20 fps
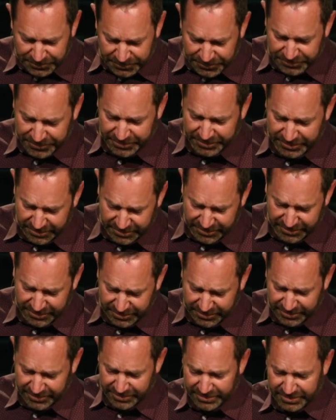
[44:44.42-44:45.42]

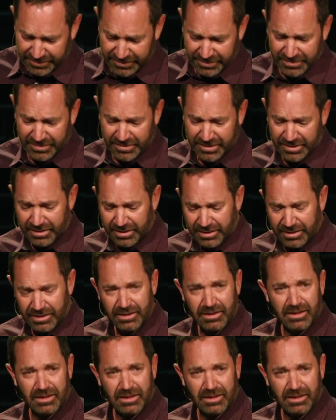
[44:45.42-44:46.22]
(silence)